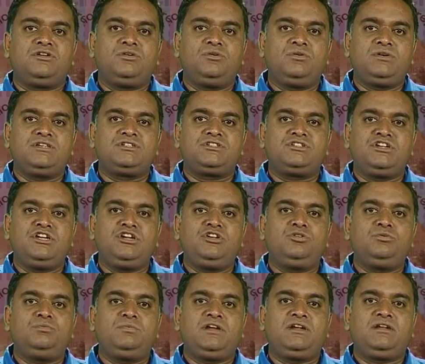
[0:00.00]
duties need
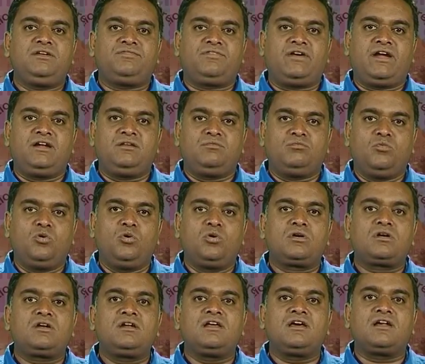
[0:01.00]
to be defined more
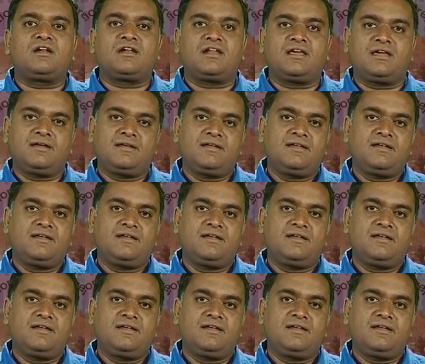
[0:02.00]
clearly.